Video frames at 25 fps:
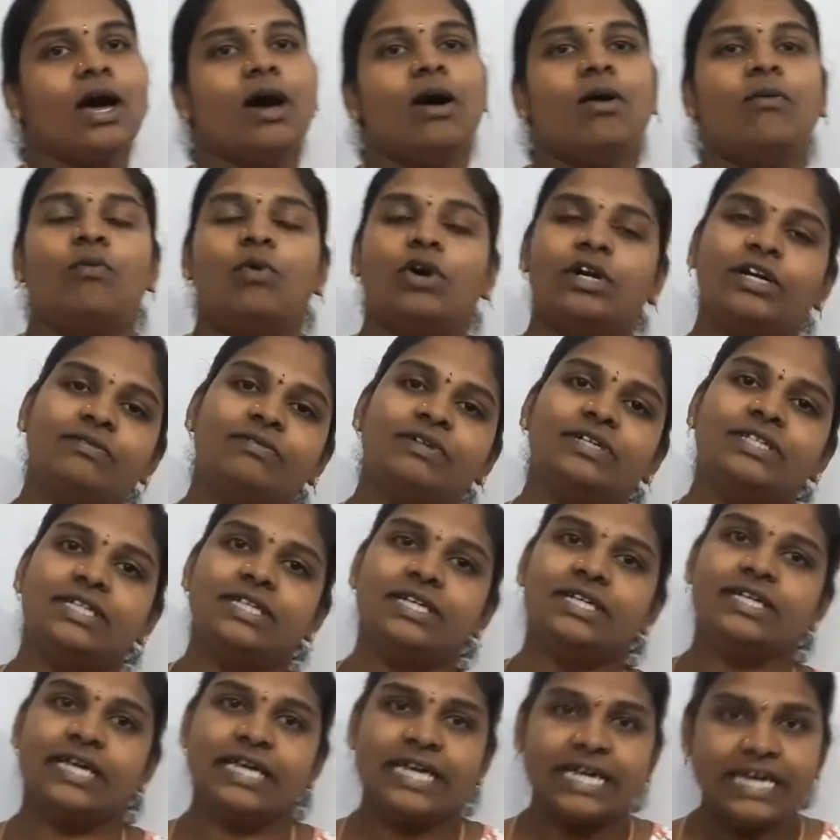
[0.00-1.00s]
whatever
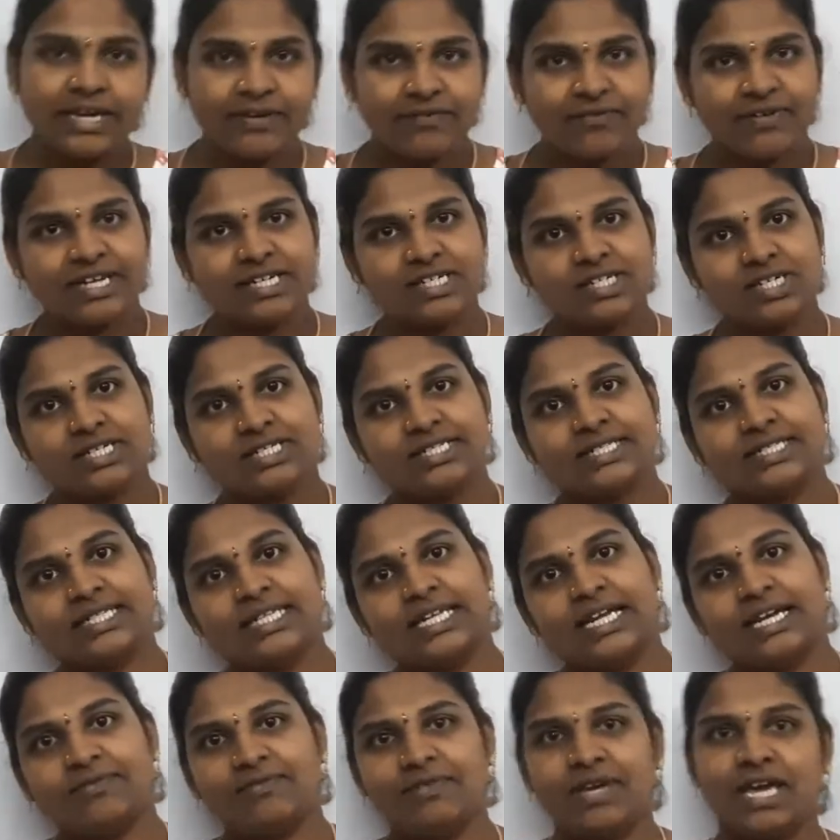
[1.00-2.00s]
the equations
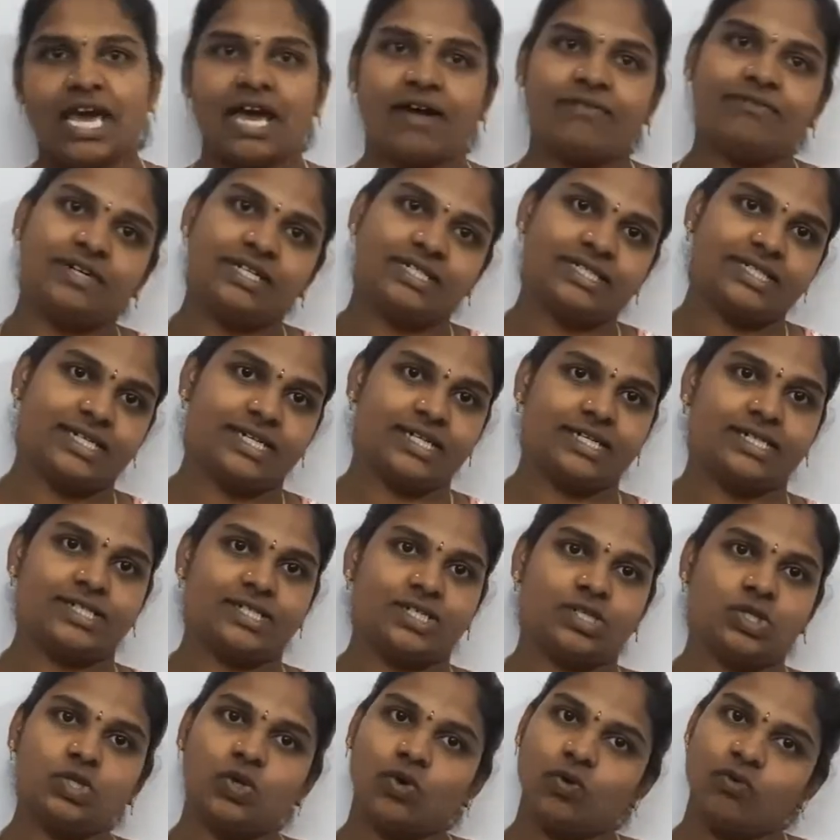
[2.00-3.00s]
that we have discussed
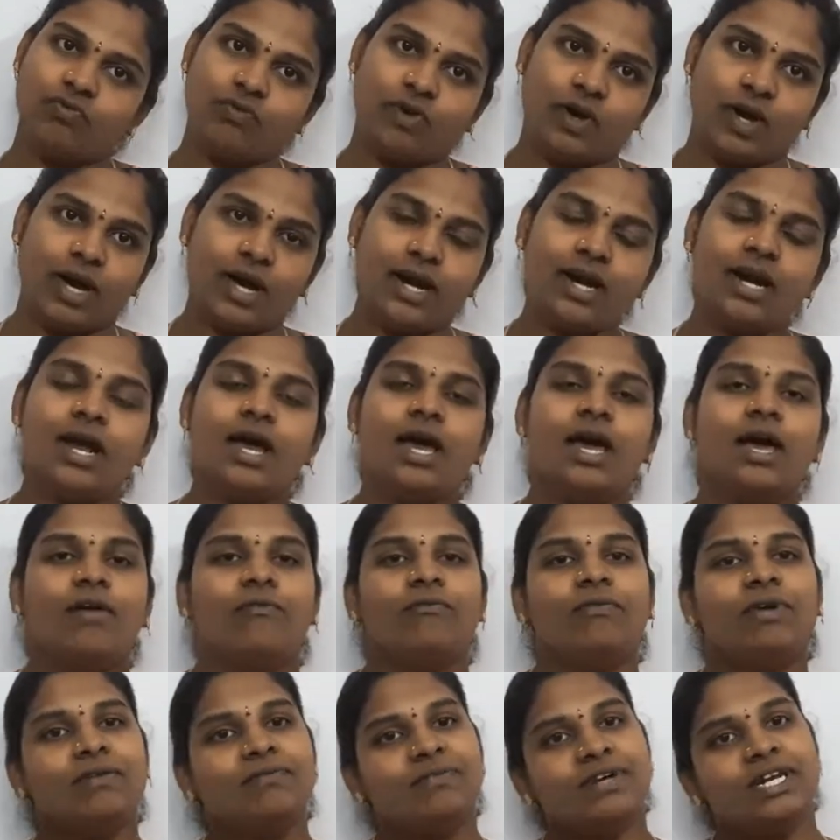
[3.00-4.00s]
so far,
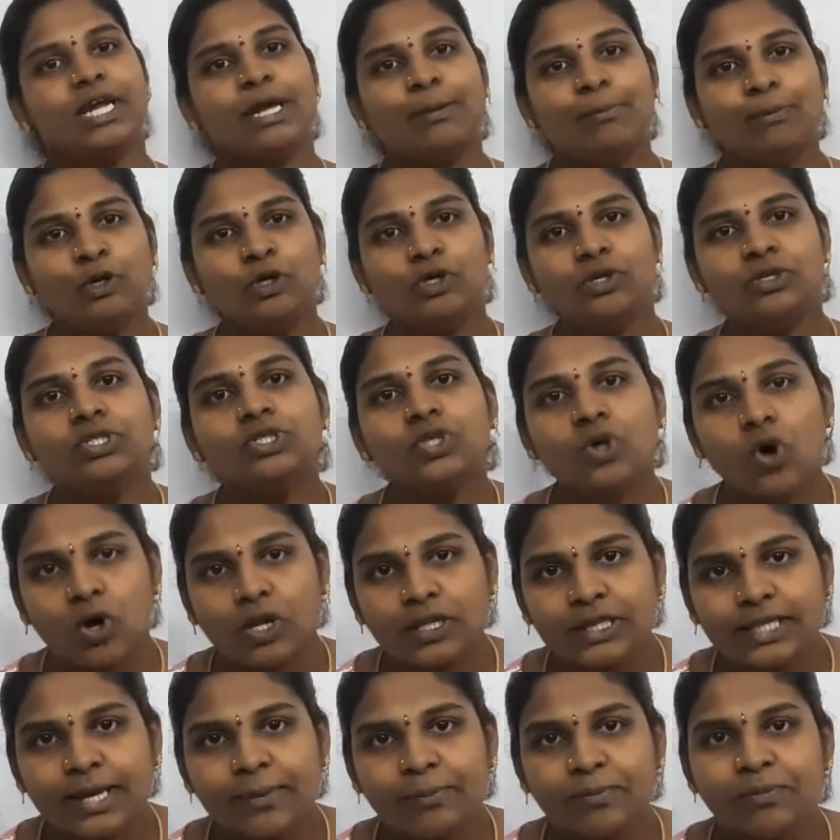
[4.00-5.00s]
we were able to
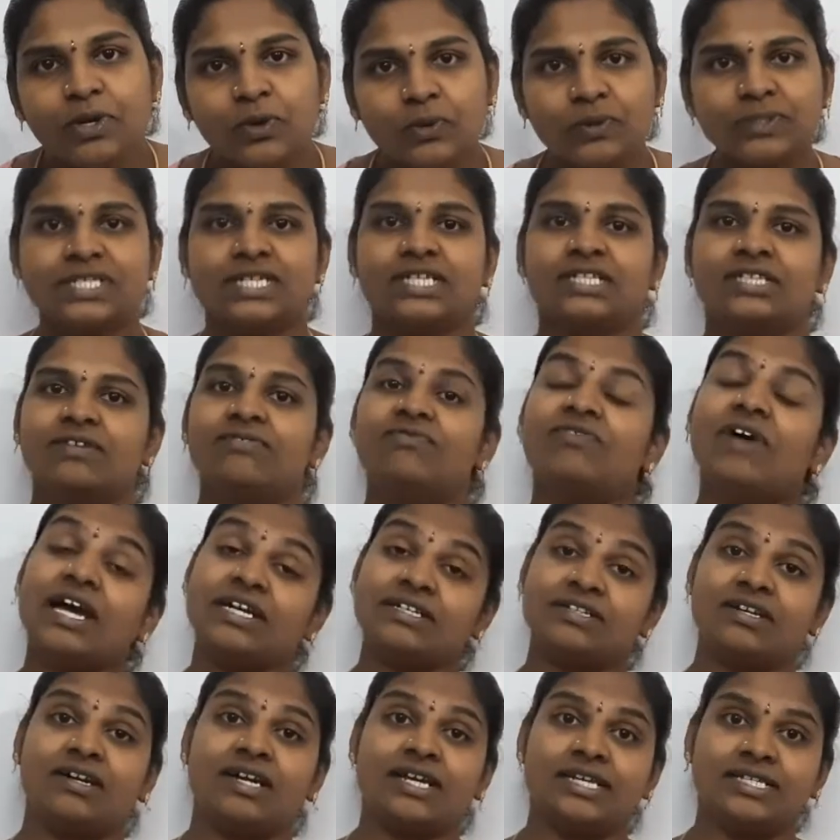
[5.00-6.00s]
solve them using the
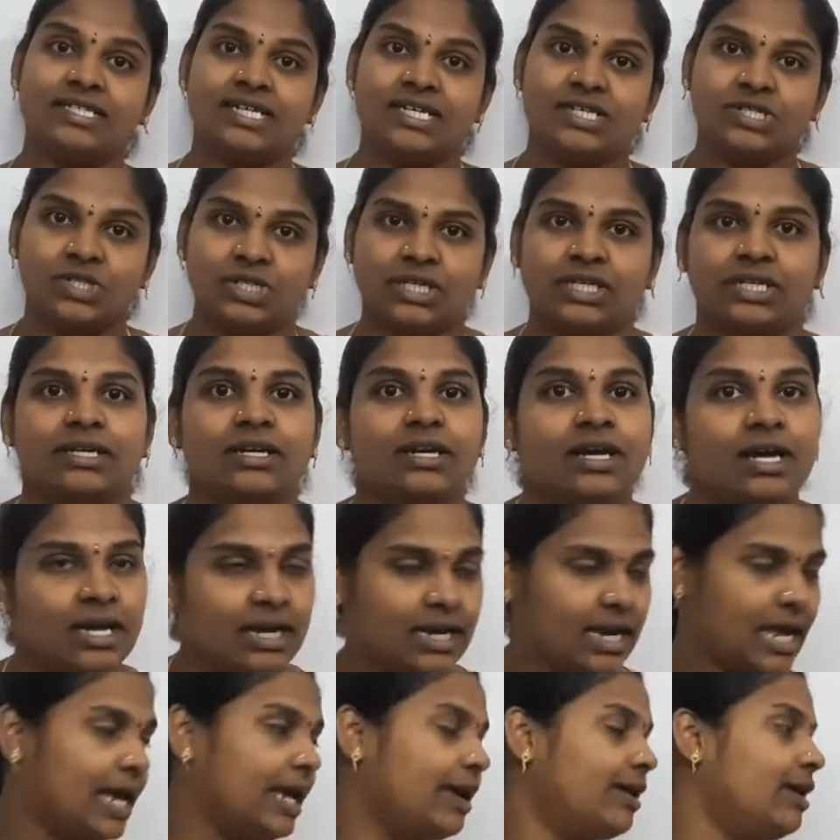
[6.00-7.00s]
factorization,
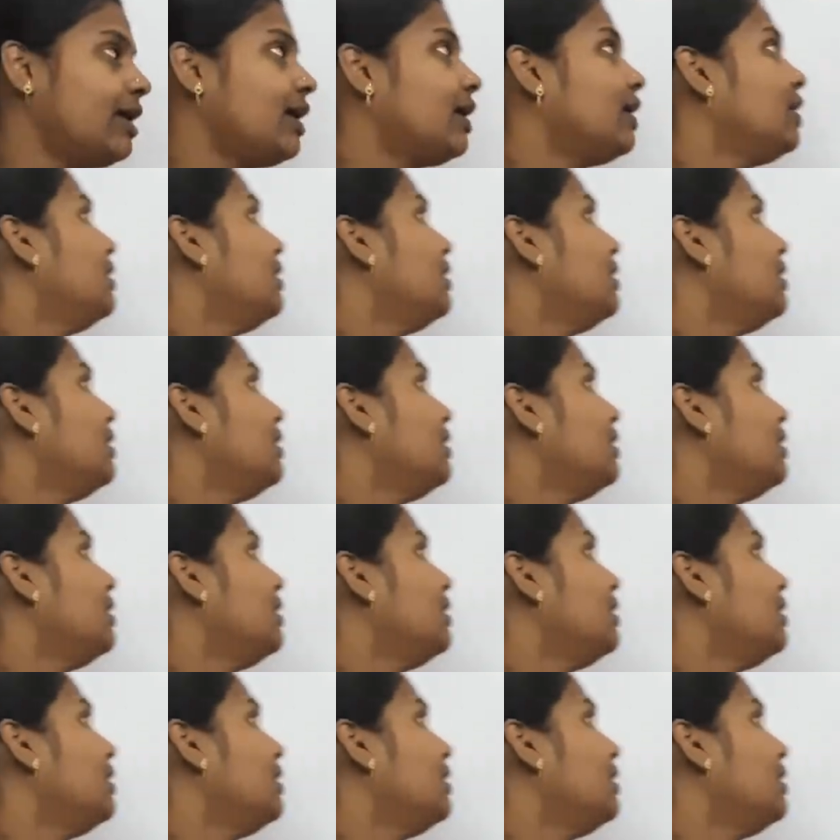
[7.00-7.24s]
like